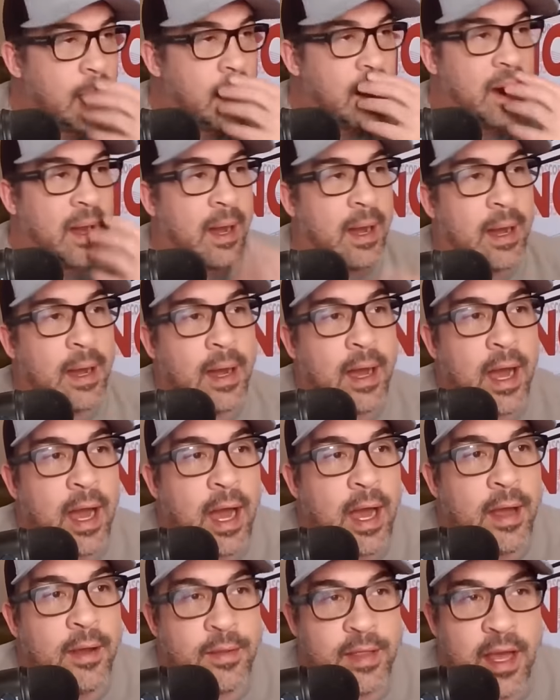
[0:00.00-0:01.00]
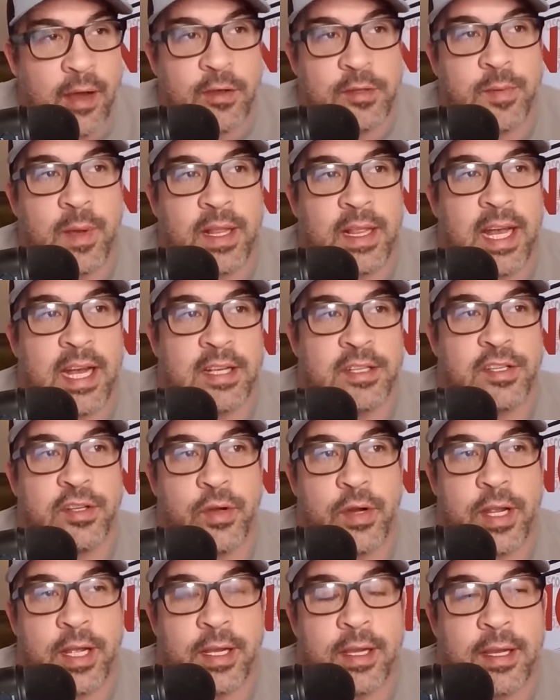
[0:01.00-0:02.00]
Uh, I, that was my last
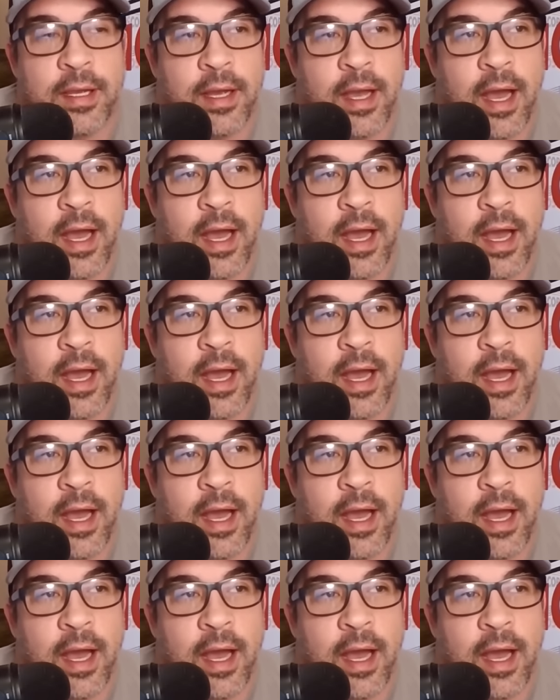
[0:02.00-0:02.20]
drink.